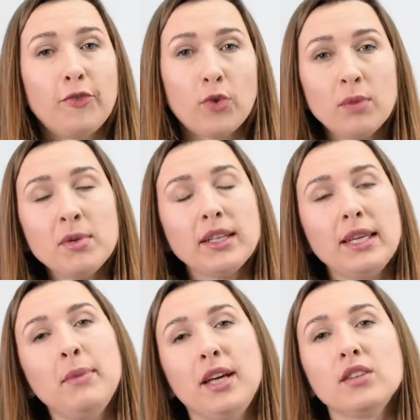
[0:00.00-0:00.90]
Formal
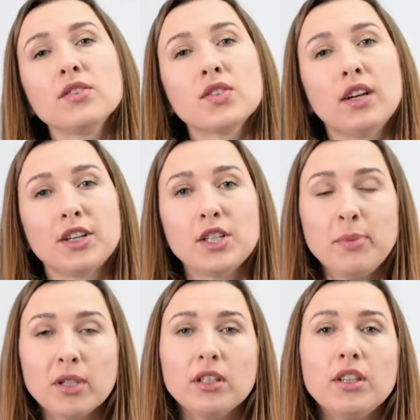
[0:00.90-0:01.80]
emails are
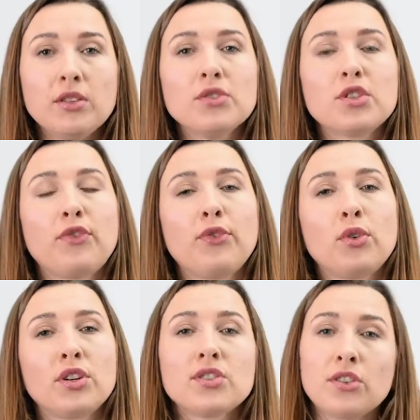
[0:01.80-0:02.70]
typically used
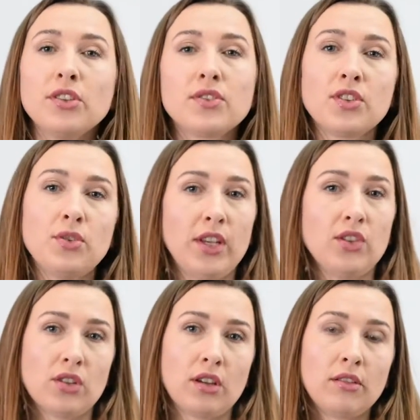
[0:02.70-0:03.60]
for a certain
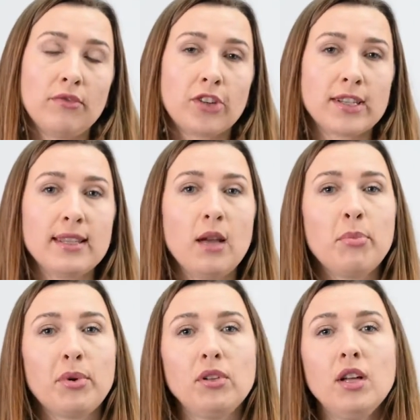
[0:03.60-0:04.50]
situation. For
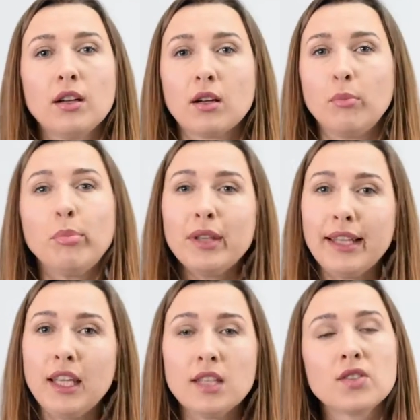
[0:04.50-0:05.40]
example,
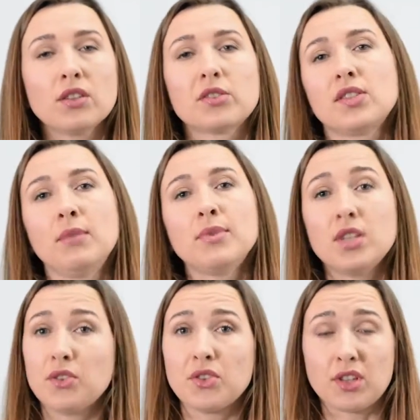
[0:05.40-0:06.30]
complaints or some
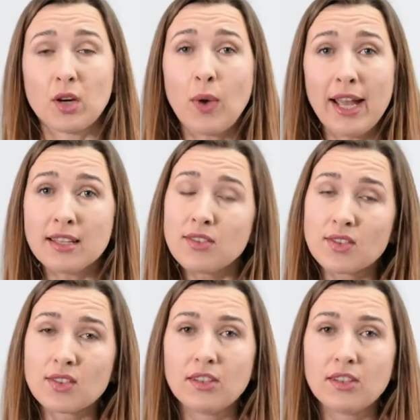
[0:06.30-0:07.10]
serious requests.